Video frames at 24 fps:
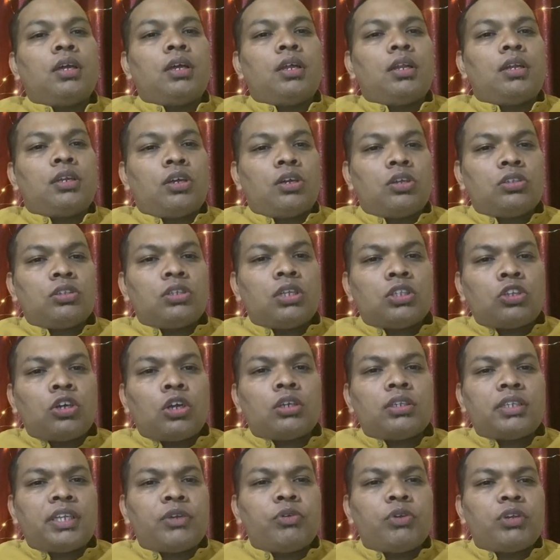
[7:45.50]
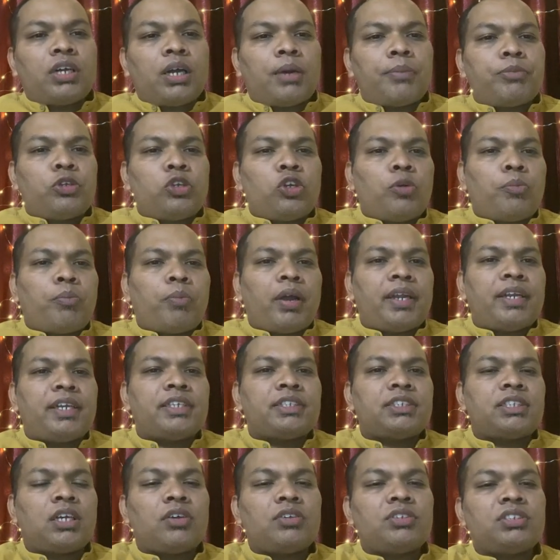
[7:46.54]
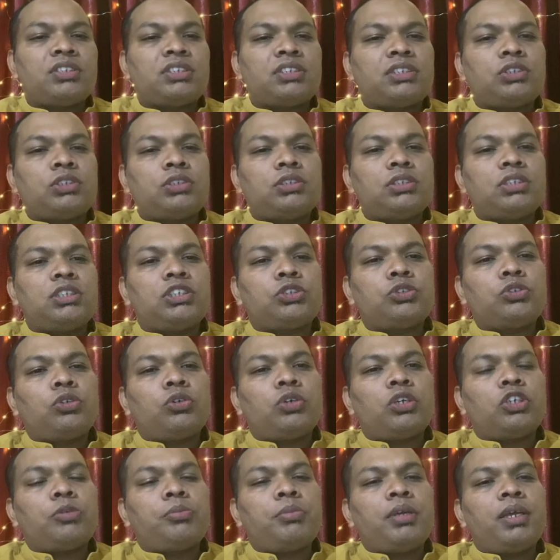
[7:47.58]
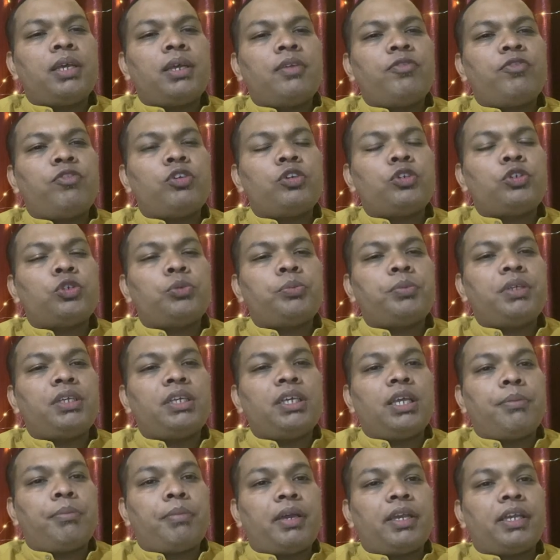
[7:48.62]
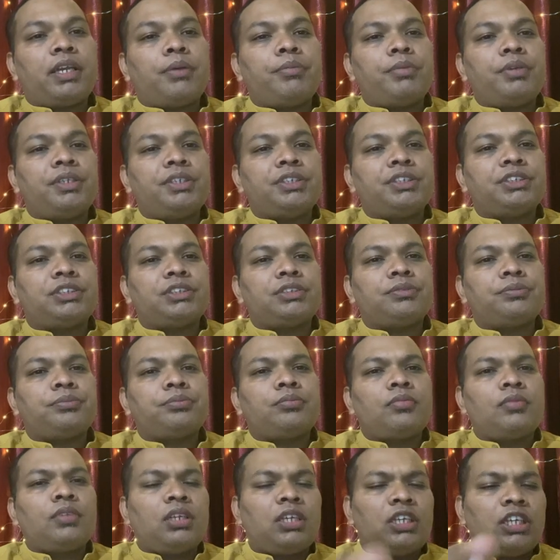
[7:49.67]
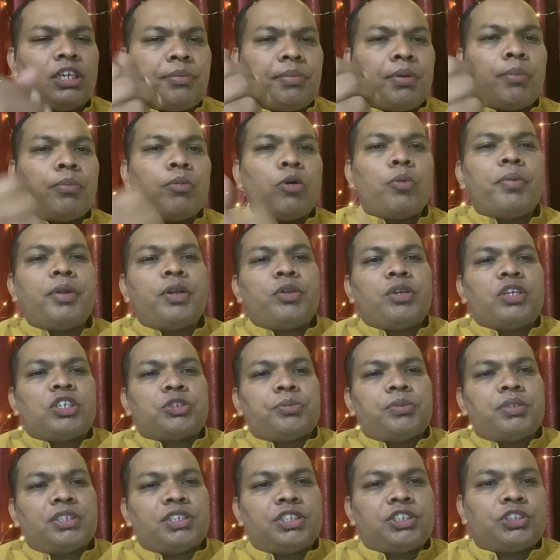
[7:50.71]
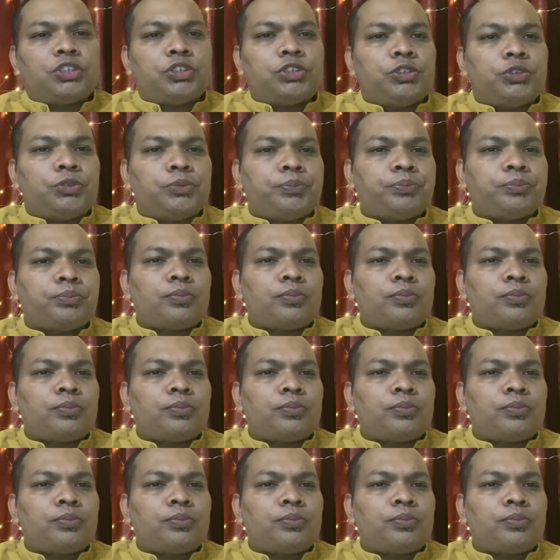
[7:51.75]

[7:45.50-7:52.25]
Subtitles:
Now, the thought that would come to your mind is how is this tool going to be helpful to me in my communication? Give me a moment to explain this to you.